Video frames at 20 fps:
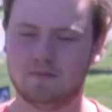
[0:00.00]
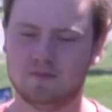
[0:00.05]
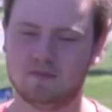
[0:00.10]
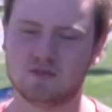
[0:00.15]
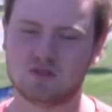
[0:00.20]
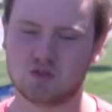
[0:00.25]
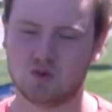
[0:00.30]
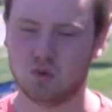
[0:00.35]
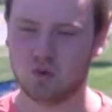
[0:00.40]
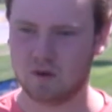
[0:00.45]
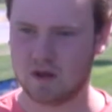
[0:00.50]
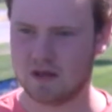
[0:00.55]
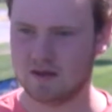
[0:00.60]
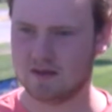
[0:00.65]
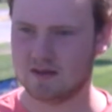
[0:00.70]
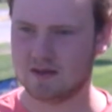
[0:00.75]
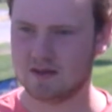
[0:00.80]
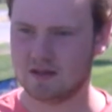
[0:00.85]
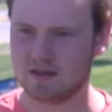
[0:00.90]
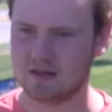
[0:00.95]
school
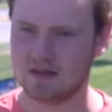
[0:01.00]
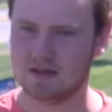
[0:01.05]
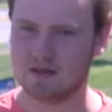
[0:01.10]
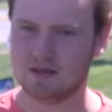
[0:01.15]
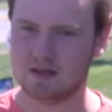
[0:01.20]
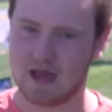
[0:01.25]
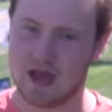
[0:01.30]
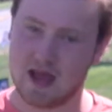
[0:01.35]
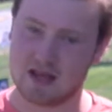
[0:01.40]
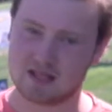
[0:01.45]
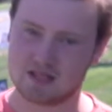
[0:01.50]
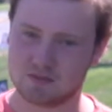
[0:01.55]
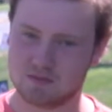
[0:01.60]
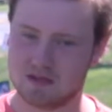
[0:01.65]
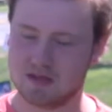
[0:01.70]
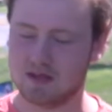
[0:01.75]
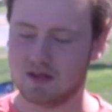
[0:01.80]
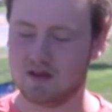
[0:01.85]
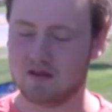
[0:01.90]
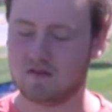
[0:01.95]
ended, he asked
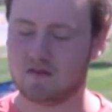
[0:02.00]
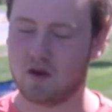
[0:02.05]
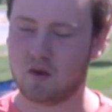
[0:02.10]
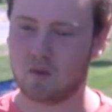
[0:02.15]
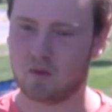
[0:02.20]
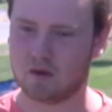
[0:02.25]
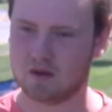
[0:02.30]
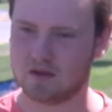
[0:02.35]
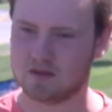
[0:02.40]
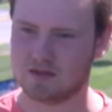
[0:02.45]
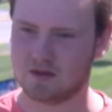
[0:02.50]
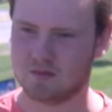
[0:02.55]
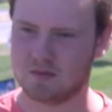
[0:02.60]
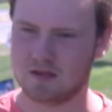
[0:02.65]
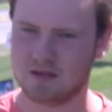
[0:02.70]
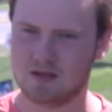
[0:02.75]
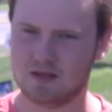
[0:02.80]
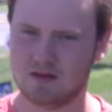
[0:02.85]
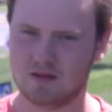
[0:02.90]
me if I wanted to be